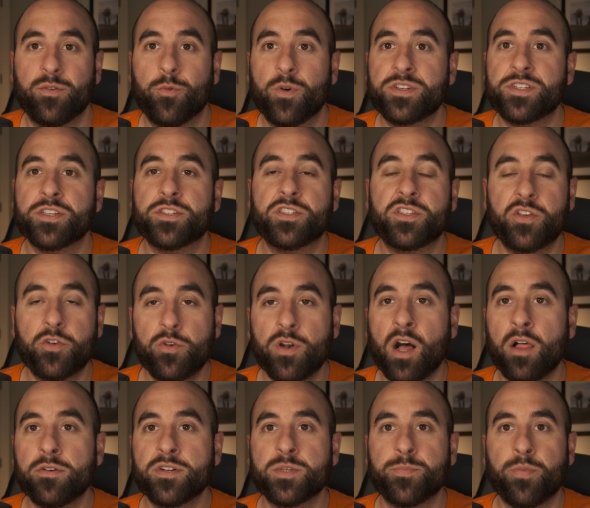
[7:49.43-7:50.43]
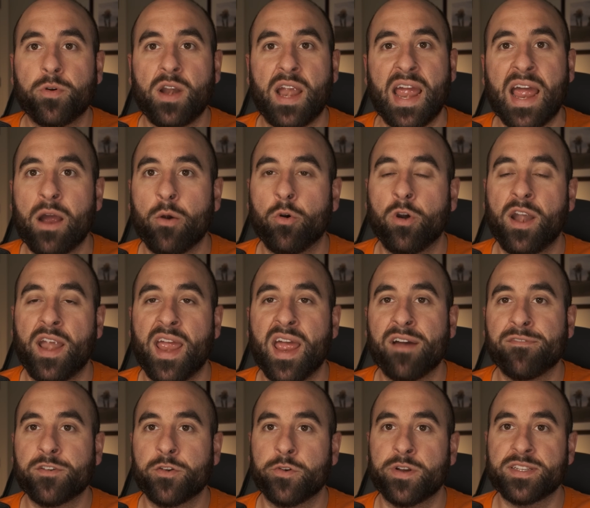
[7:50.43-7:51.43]
which is $2 per hour
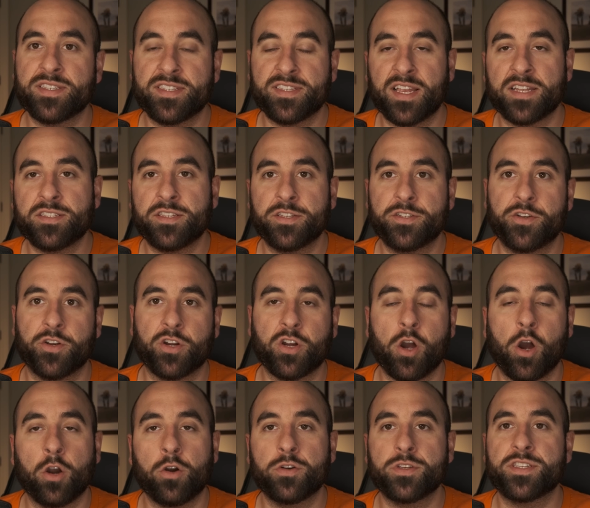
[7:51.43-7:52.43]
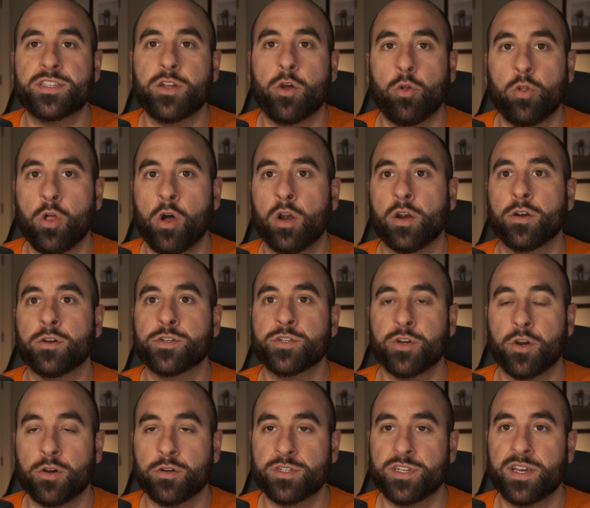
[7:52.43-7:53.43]
after it senses your car is no longer
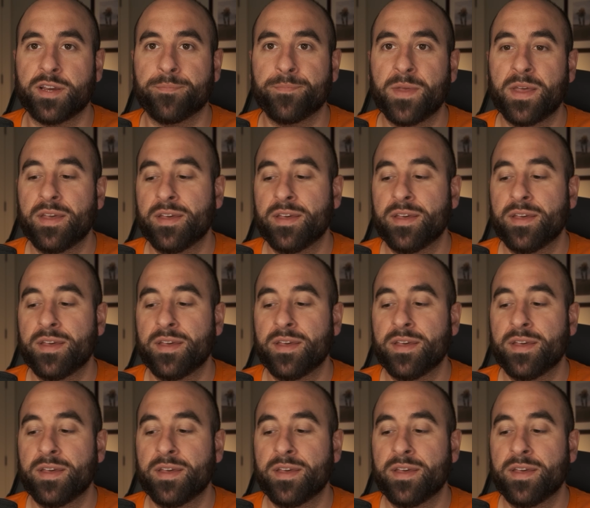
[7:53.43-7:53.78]
charging.